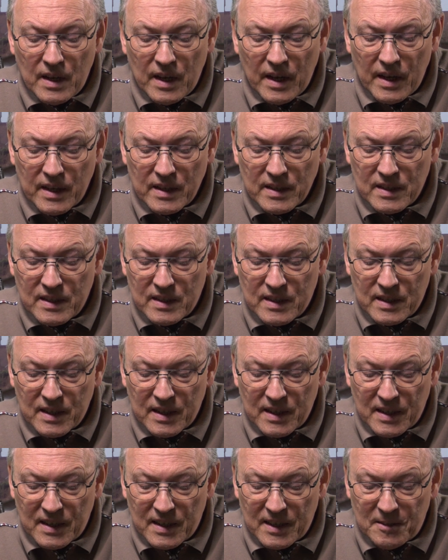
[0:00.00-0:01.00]

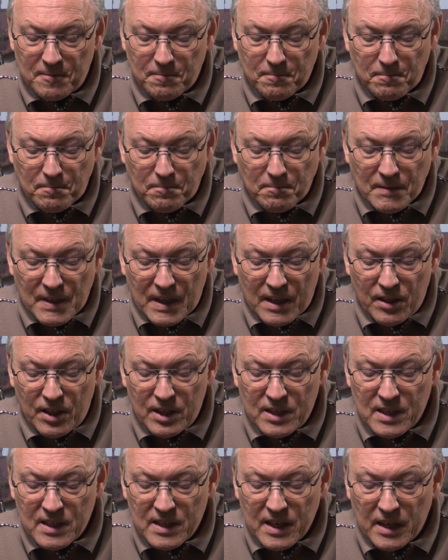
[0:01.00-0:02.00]
And
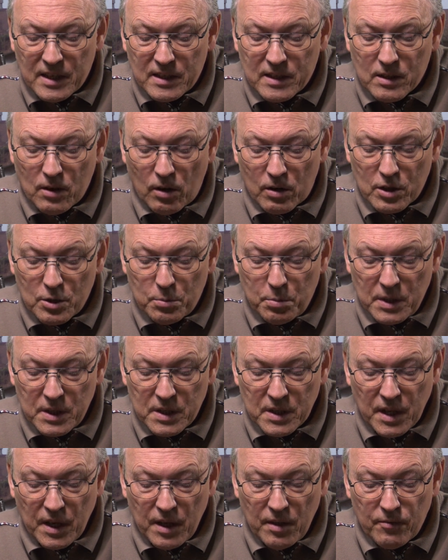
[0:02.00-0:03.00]
this is a Scotch
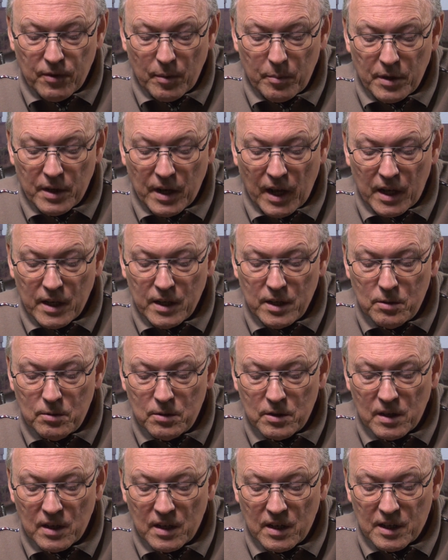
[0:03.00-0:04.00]
whiskey from an
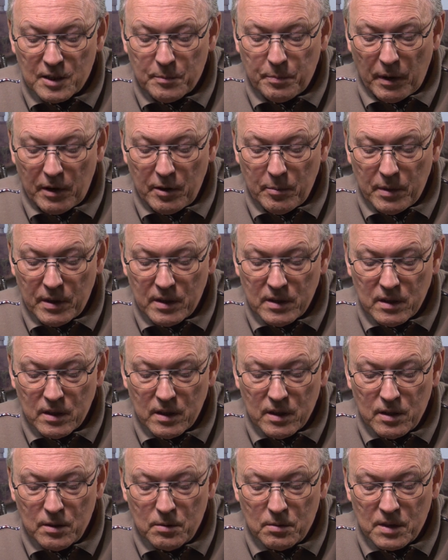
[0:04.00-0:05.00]
unusual experiment
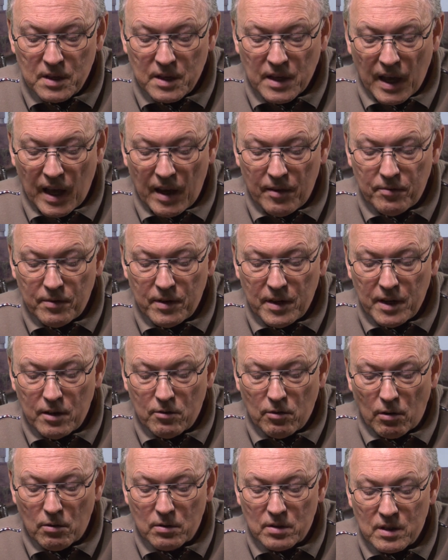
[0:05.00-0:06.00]
using heavily
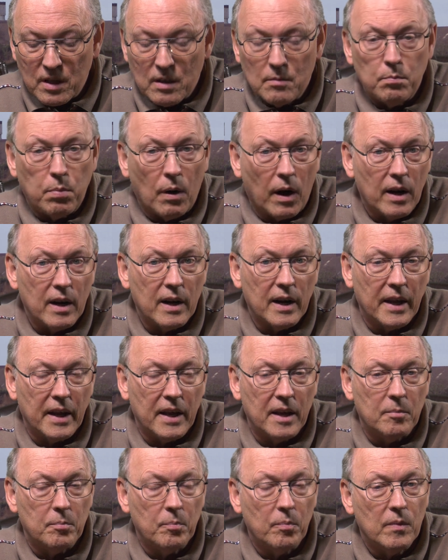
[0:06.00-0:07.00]
roasted
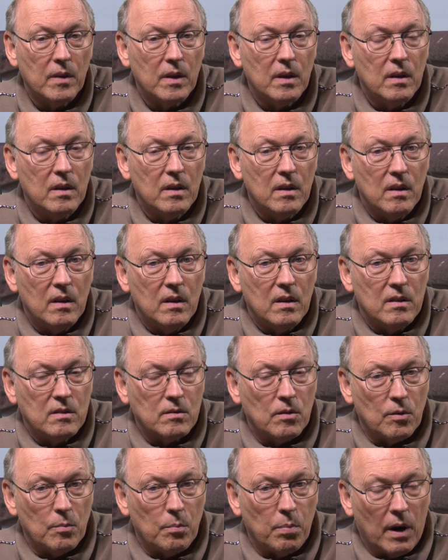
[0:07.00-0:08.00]
barley.
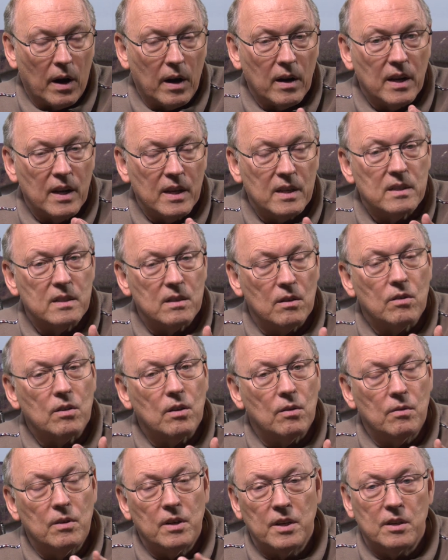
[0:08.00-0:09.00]
So the barley is not
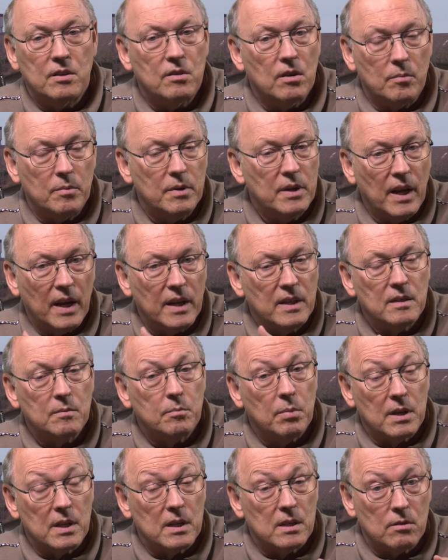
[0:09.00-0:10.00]
only germinated,
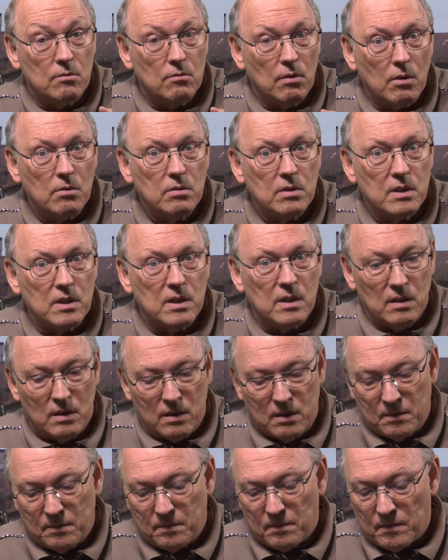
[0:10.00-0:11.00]
but it's roasted
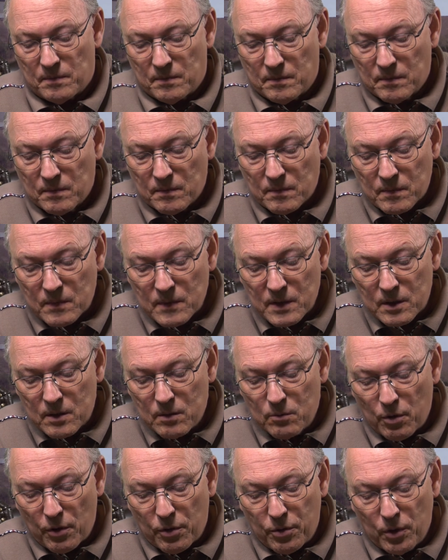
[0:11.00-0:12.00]

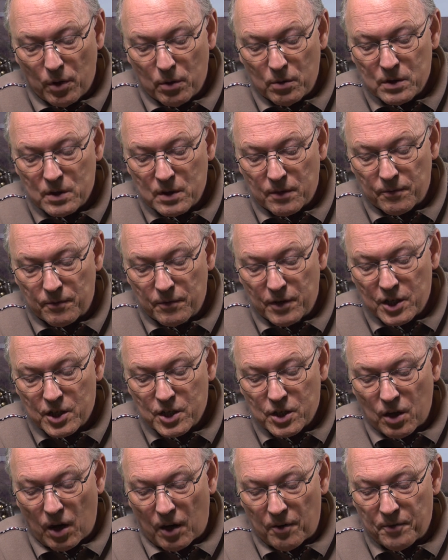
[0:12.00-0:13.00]
with notes of
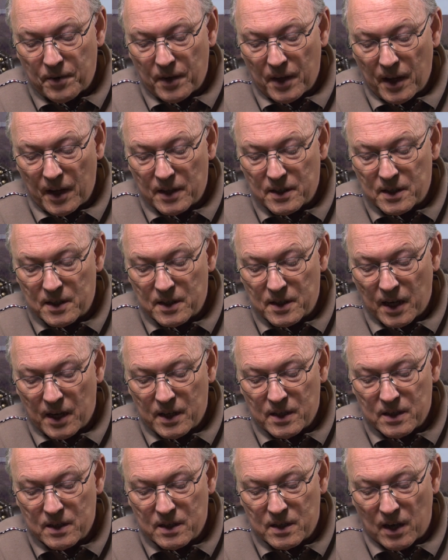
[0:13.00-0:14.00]
rich coffee and
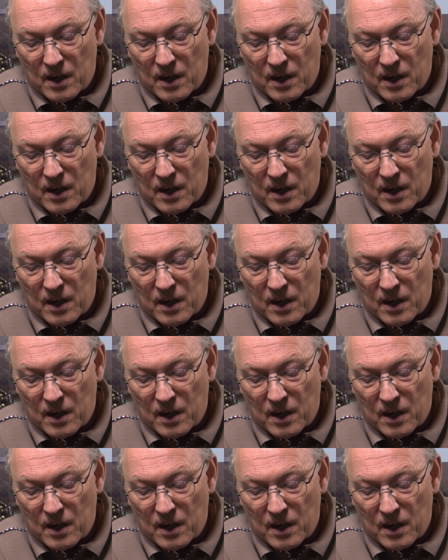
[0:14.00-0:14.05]
intense